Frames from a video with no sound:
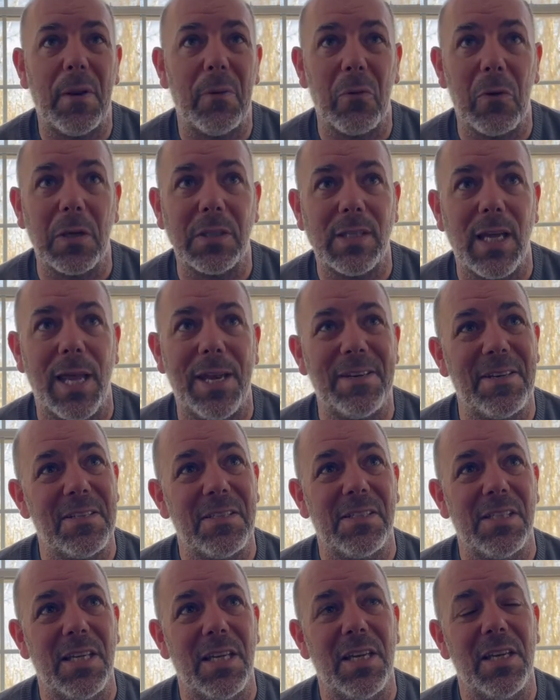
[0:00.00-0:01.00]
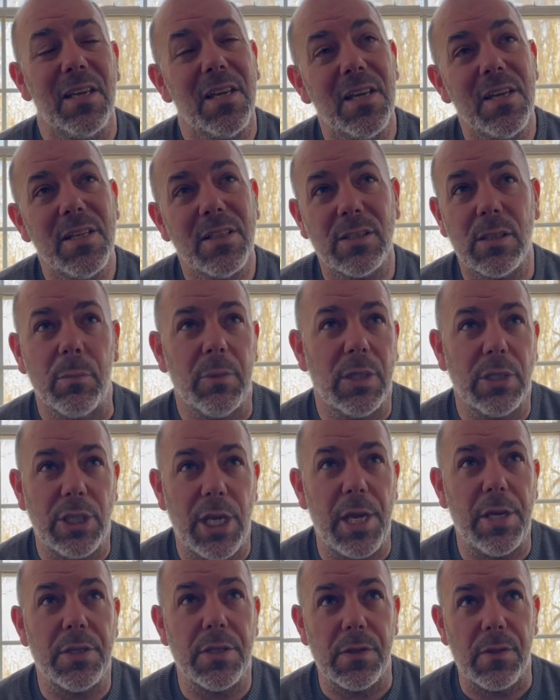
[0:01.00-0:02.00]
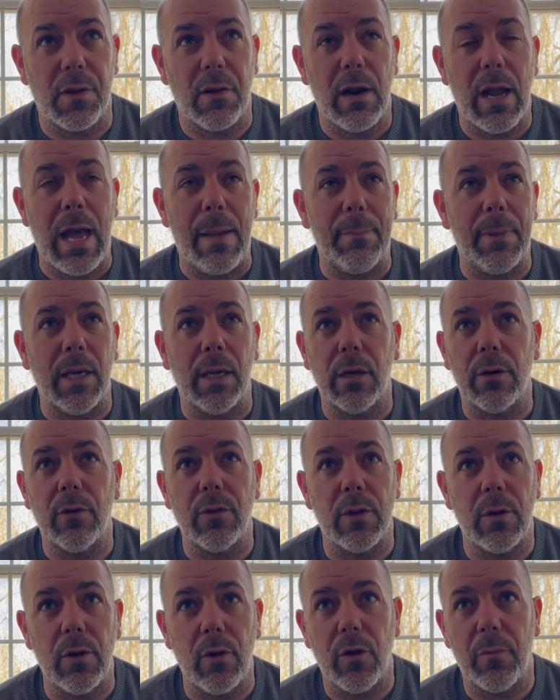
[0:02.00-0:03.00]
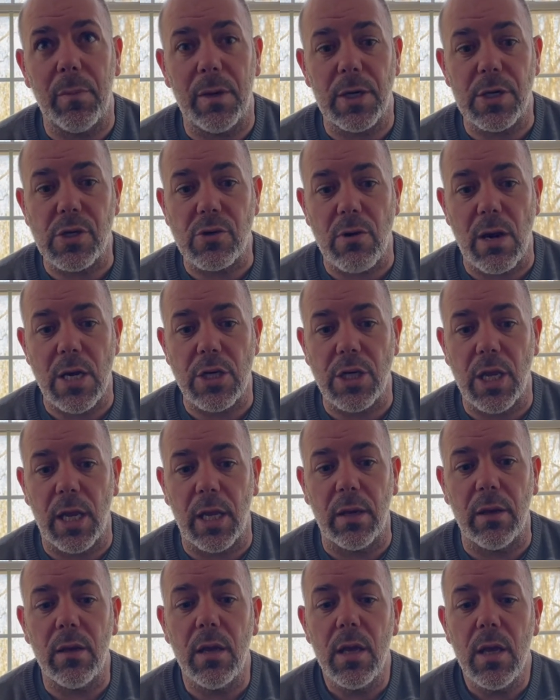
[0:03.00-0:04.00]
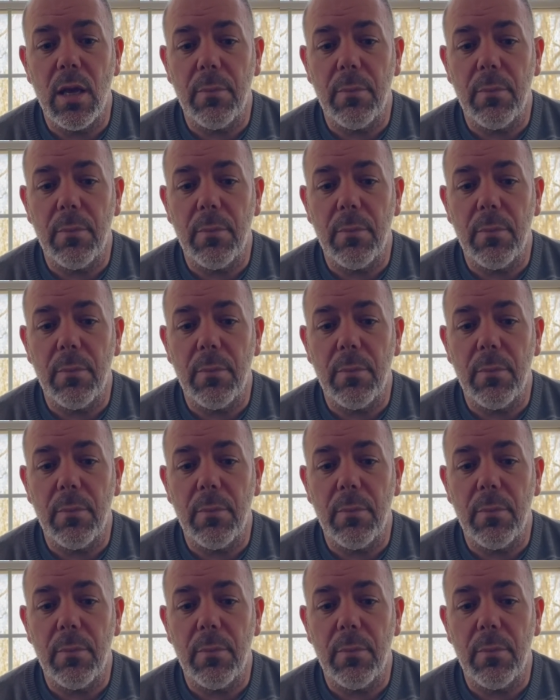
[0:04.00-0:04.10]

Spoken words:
and we're excited to see some of the changes that are happening under the new administration.